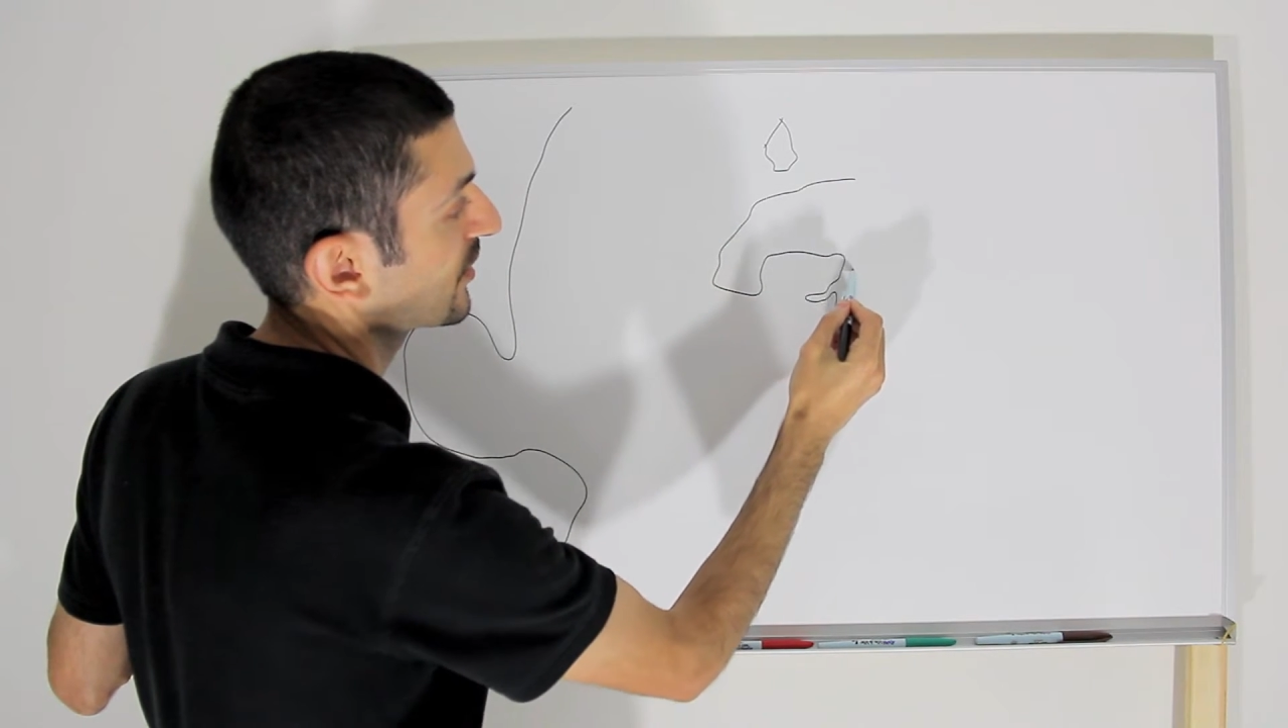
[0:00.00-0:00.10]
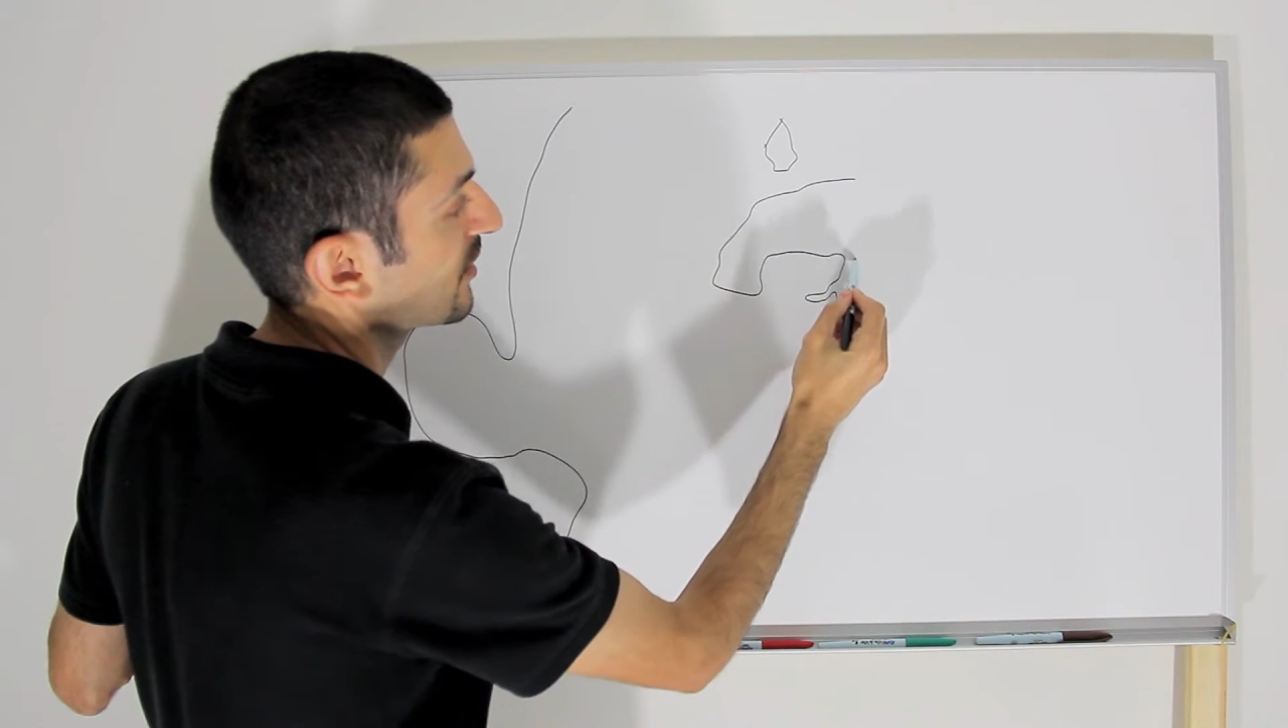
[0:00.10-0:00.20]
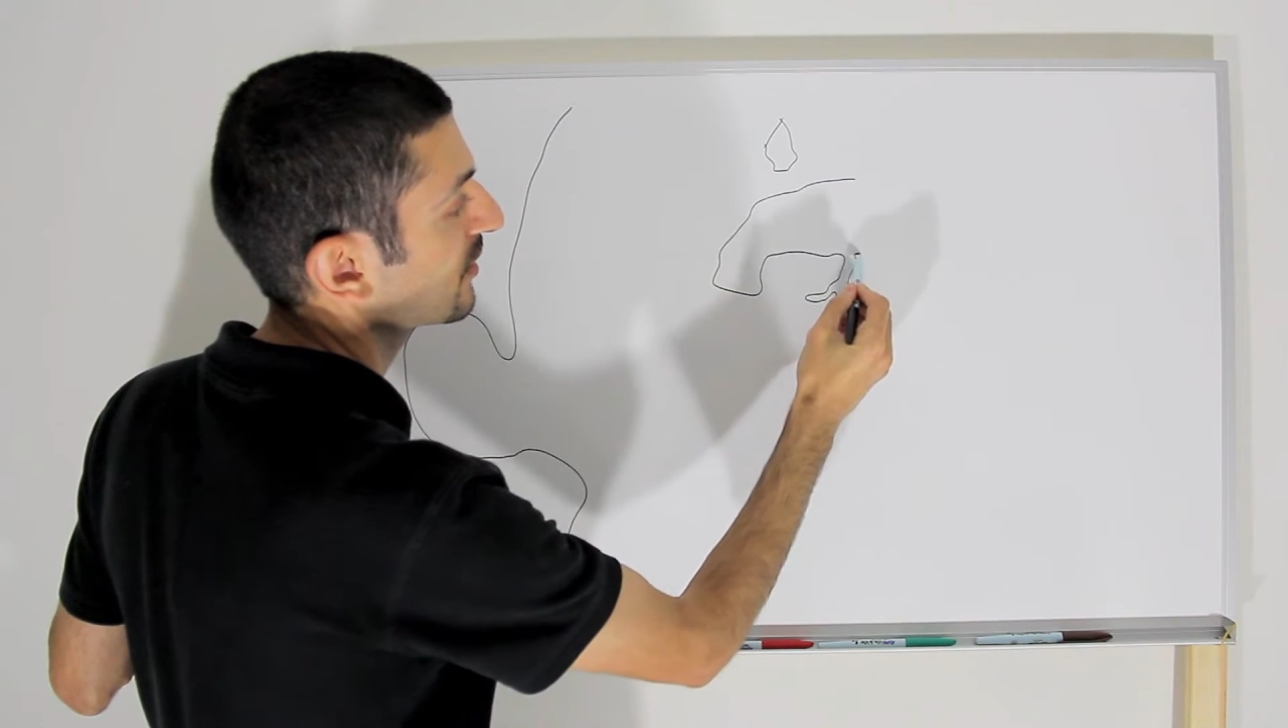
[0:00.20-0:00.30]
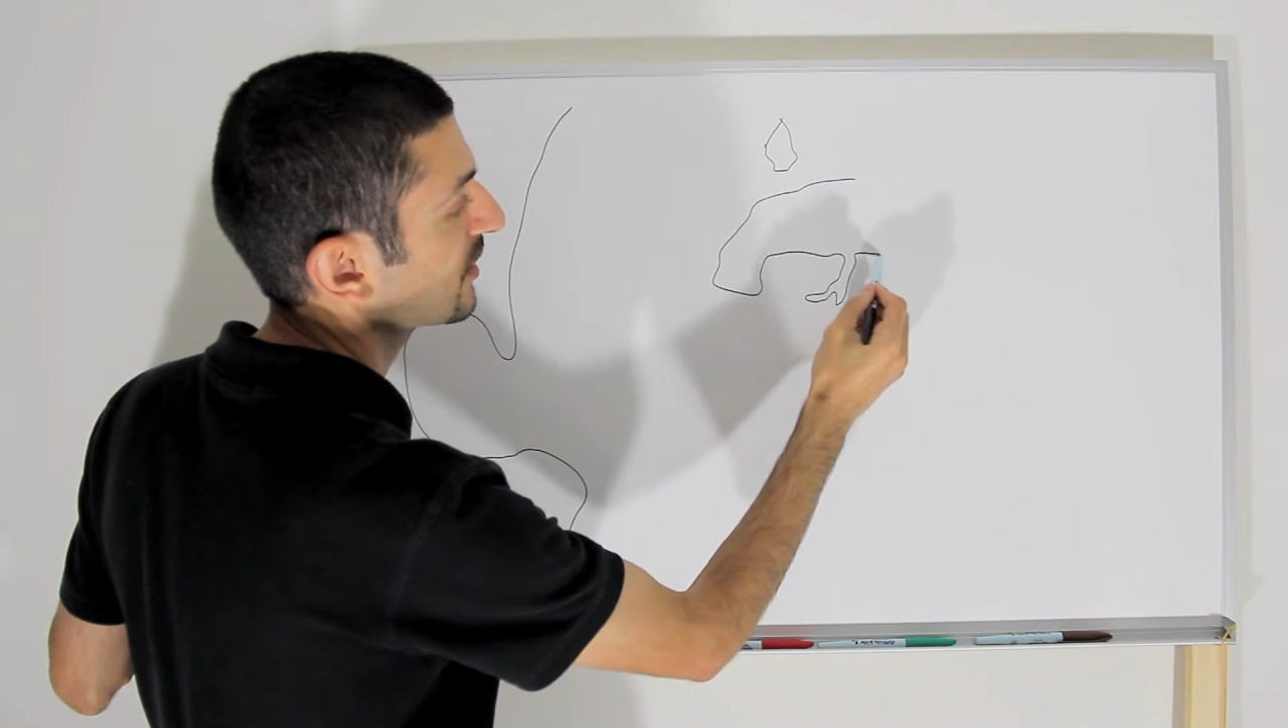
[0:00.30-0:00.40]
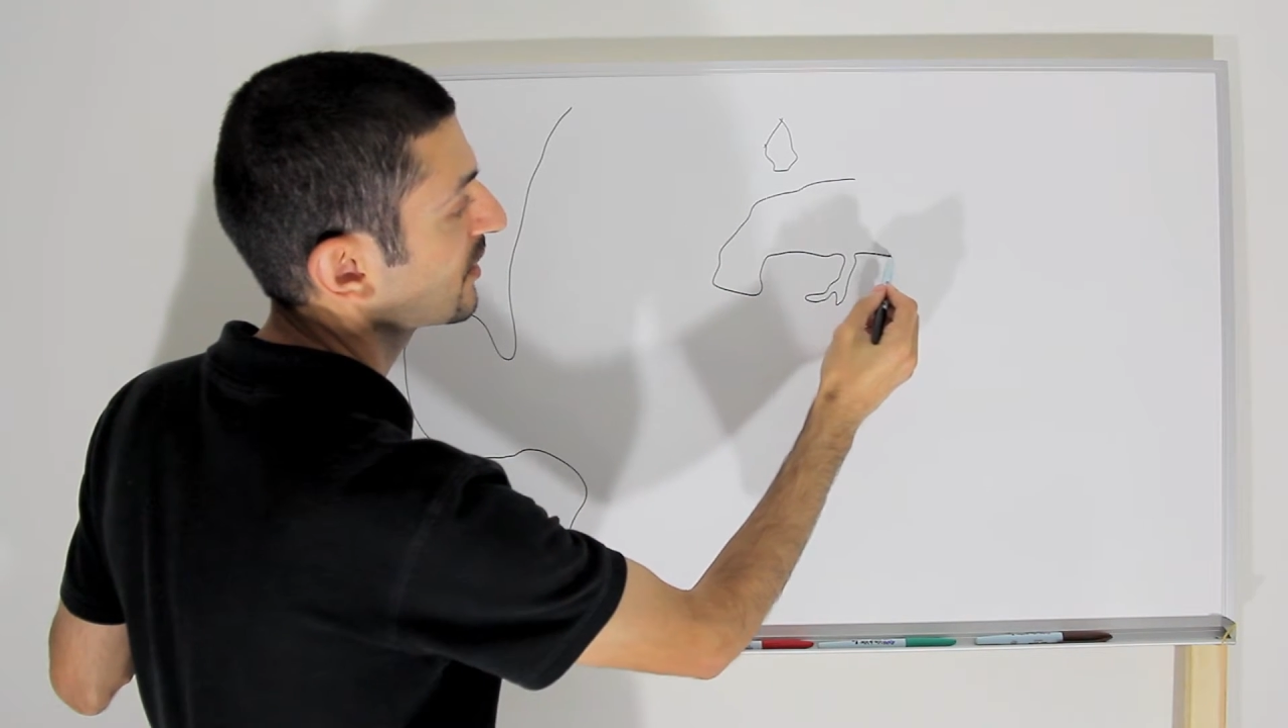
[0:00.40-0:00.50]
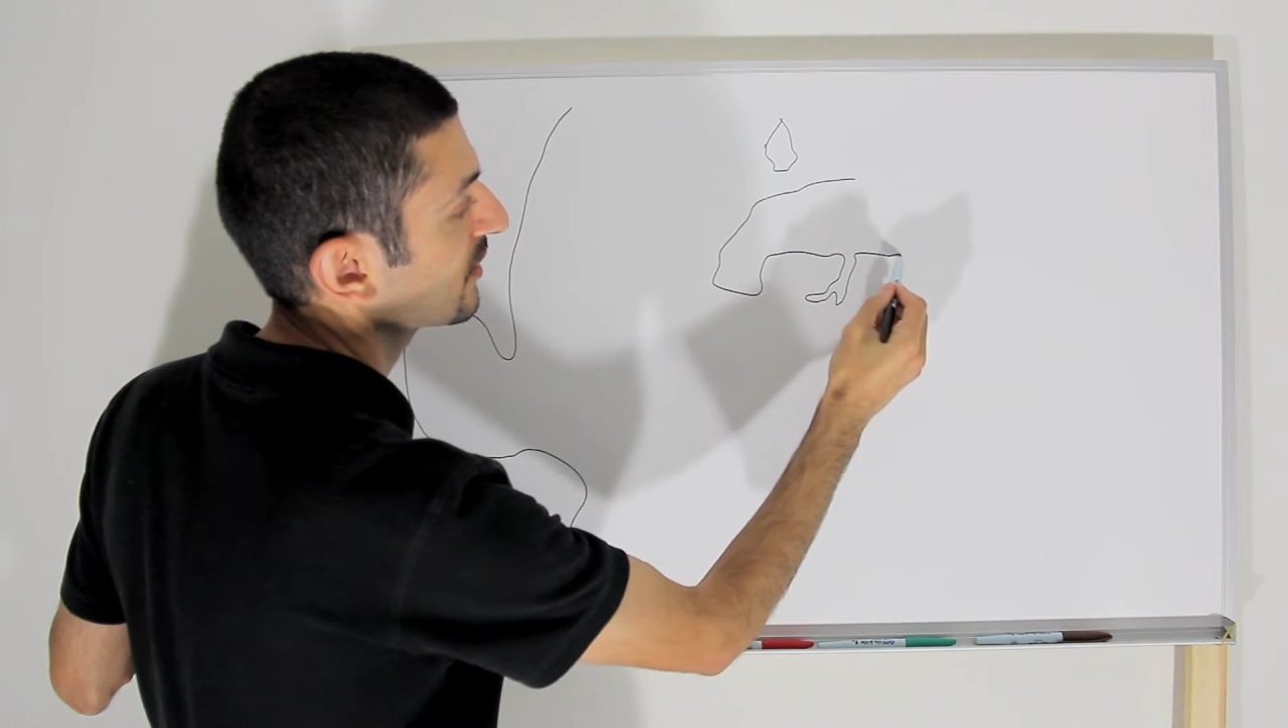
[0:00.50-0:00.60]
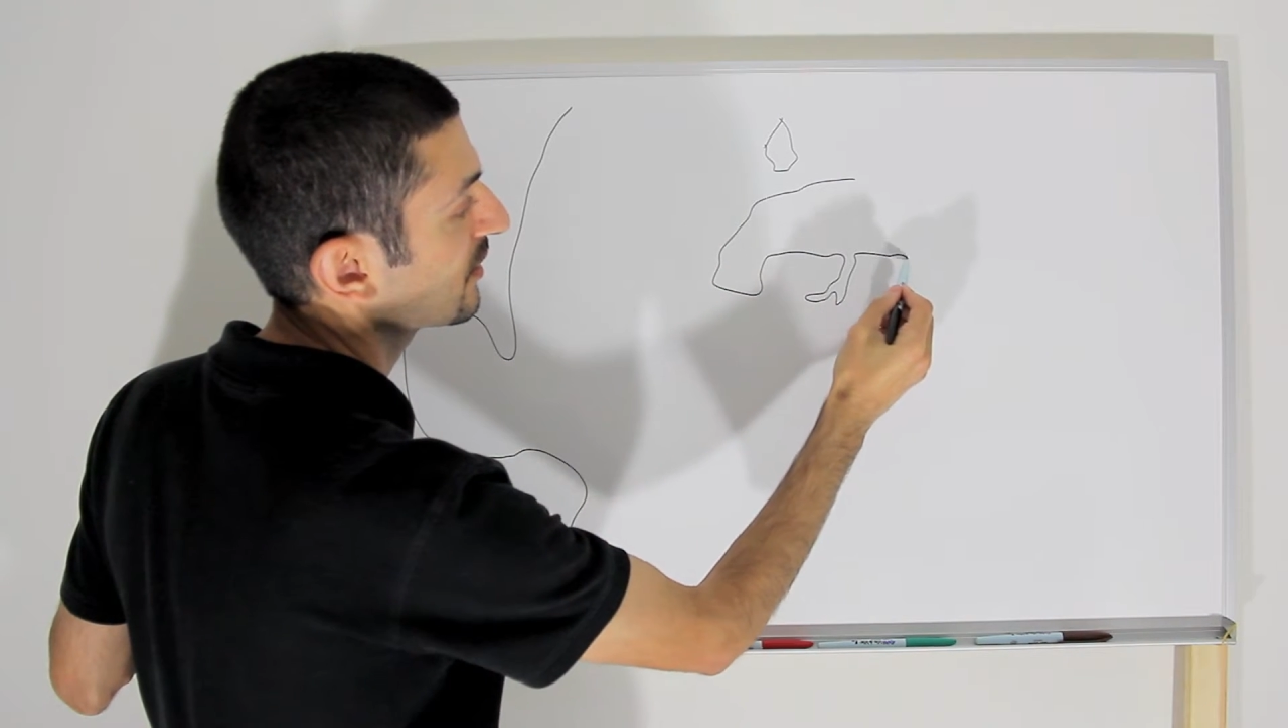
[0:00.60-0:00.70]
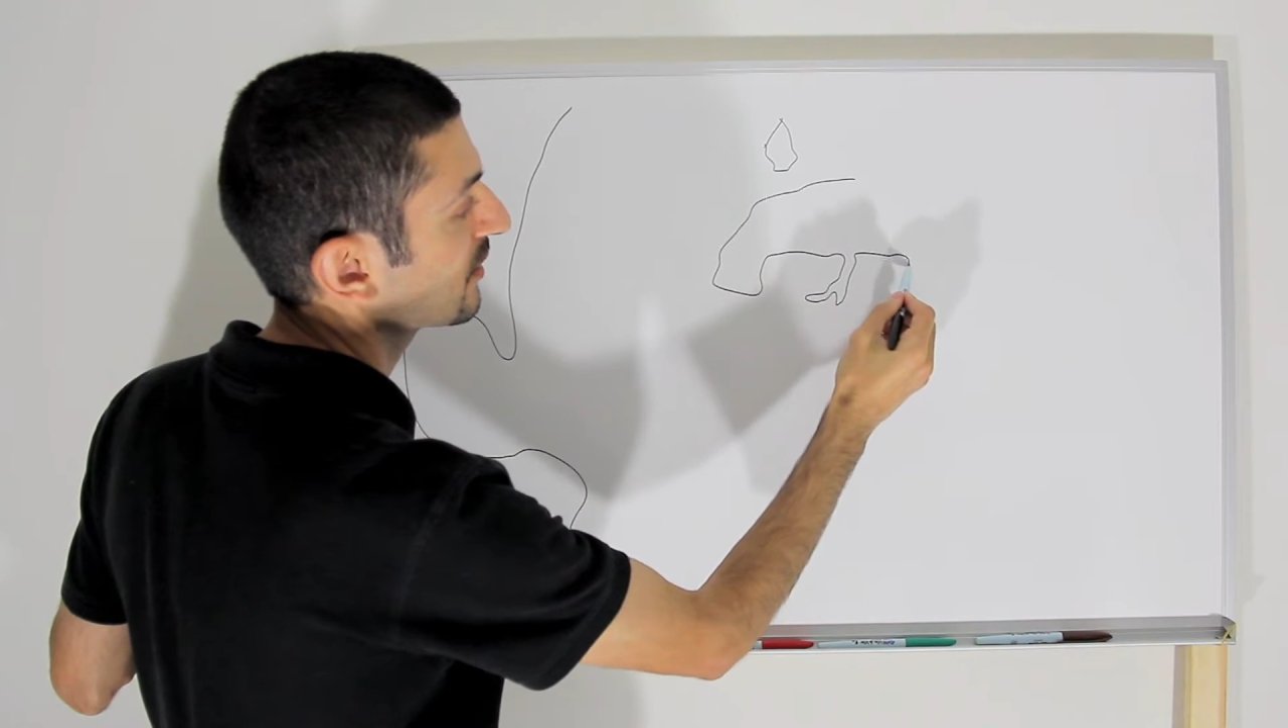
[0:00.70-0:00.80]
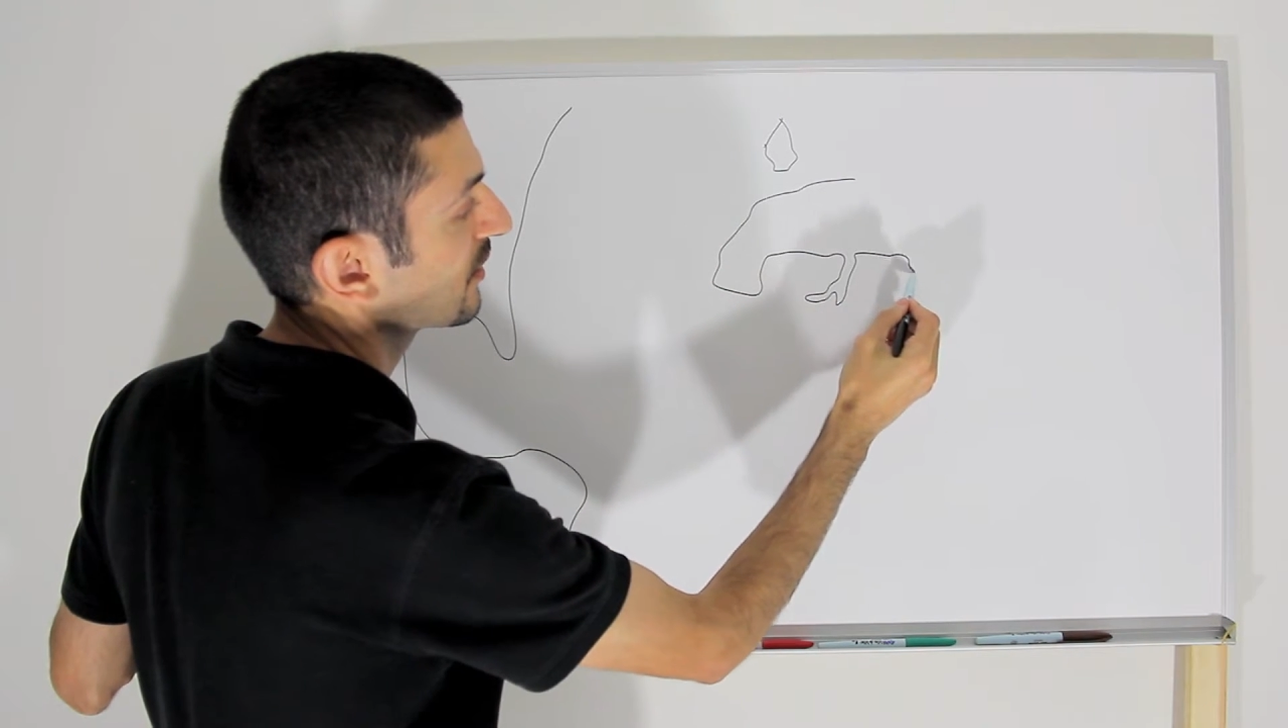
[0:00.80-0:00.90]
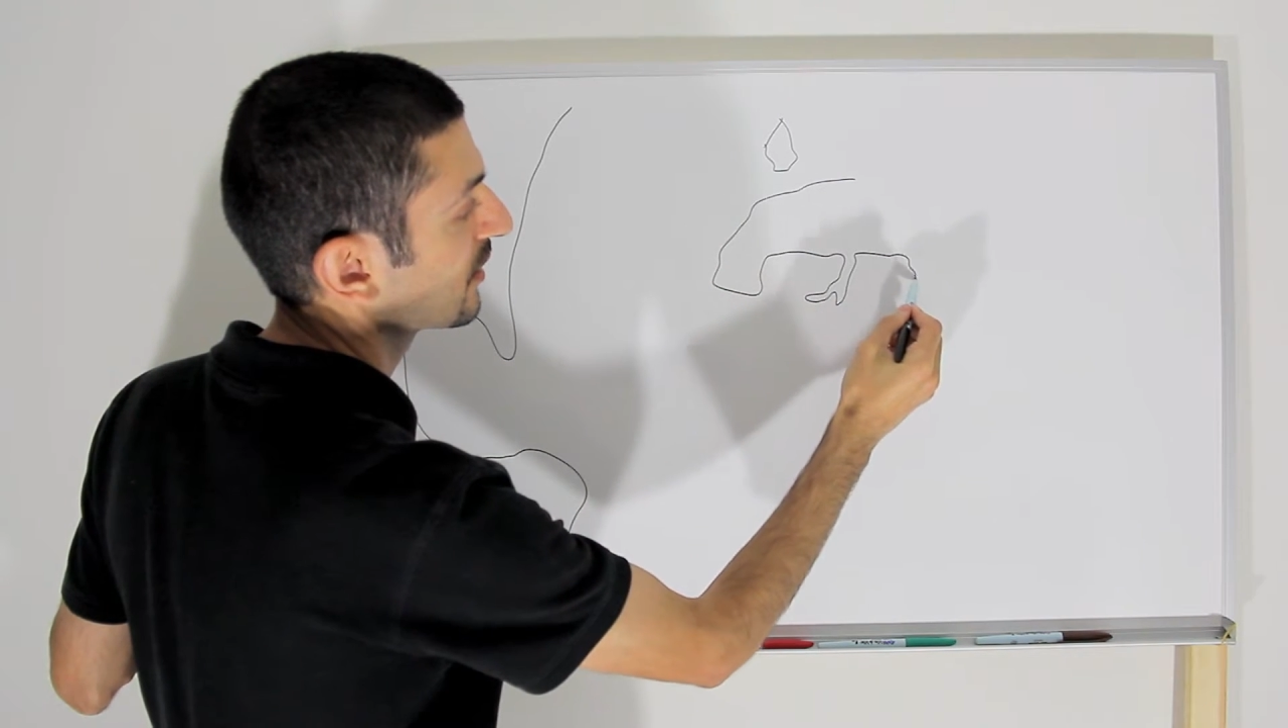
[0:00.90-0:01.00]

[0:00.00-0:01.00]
Italy,